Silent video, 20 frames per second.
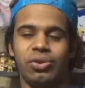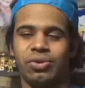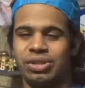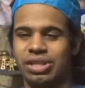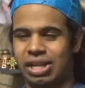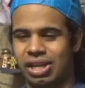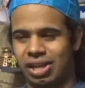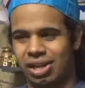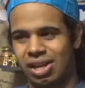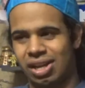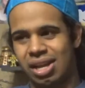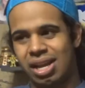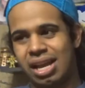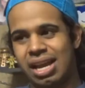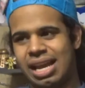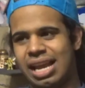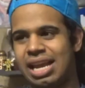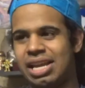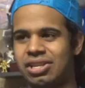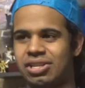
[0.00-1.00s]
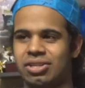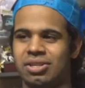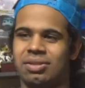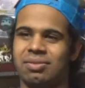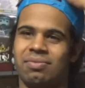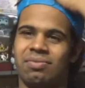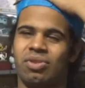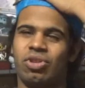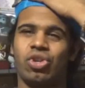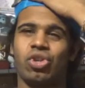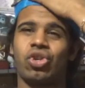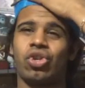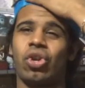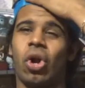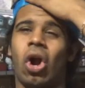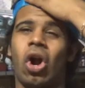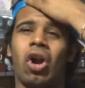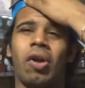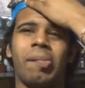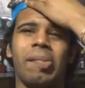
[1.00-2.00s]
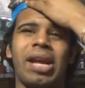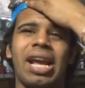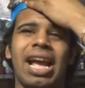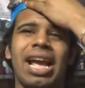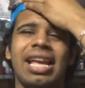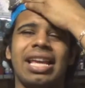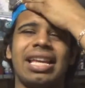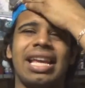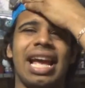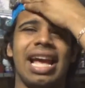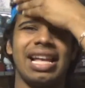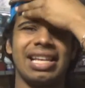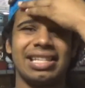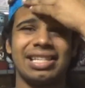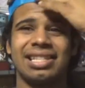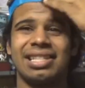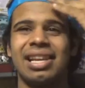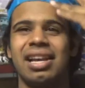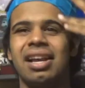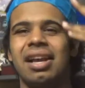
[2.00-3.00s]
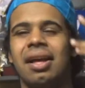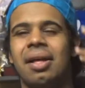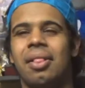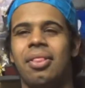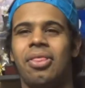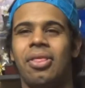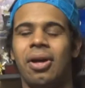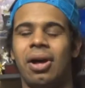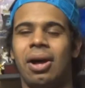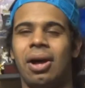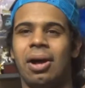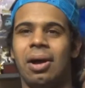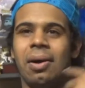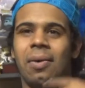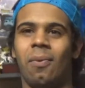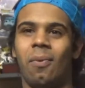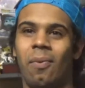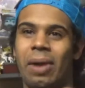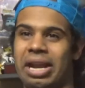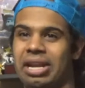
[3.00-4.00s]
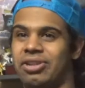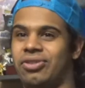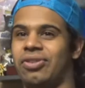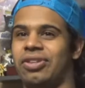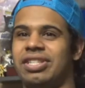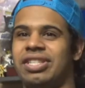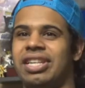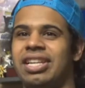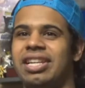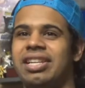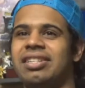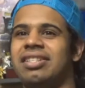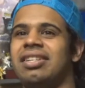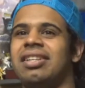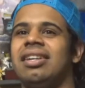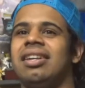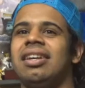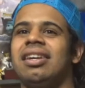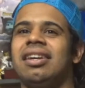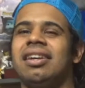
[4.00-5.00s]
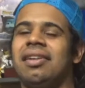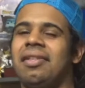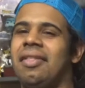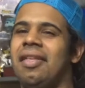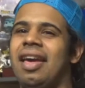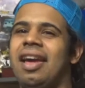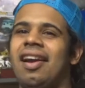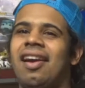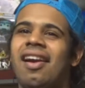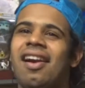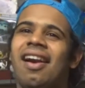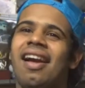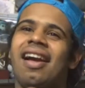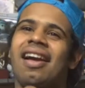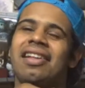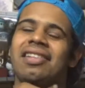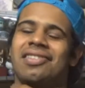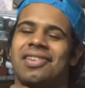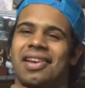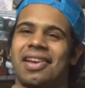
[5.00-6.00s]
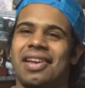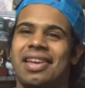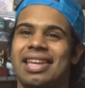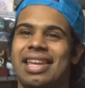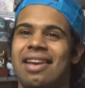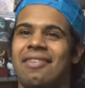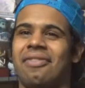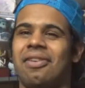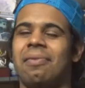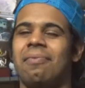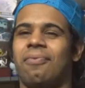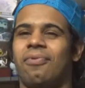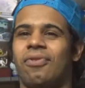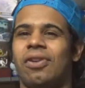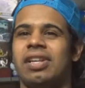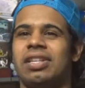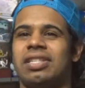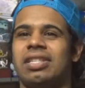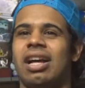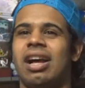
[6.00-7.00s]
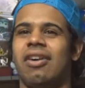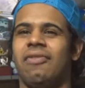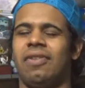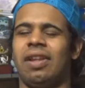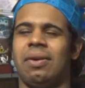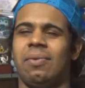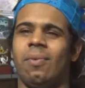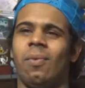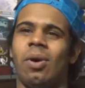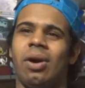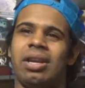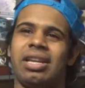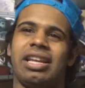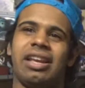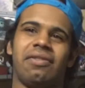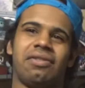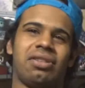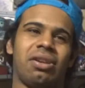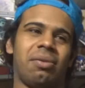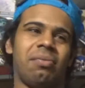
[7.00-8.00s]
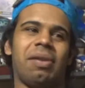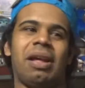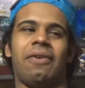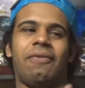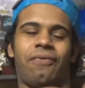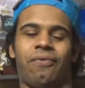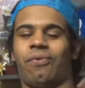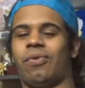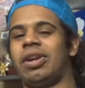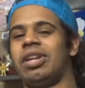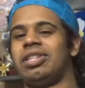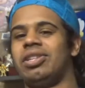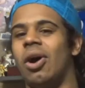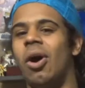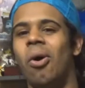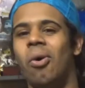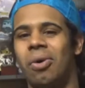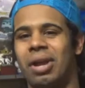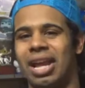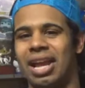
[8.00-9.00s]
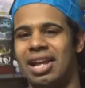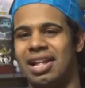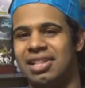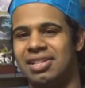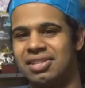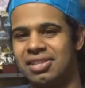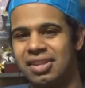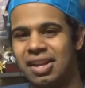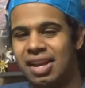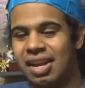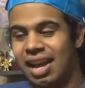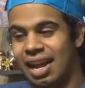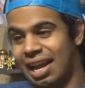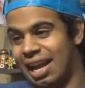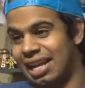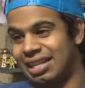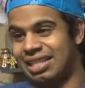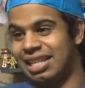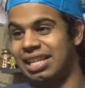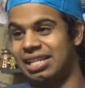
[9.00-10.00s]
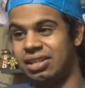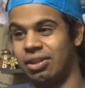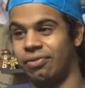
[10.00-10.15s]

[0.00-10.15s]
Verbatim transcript: using, is charming, I guess, the waitresses there to give him free stuff. Like, one gives him, like, free tokens. I guess he's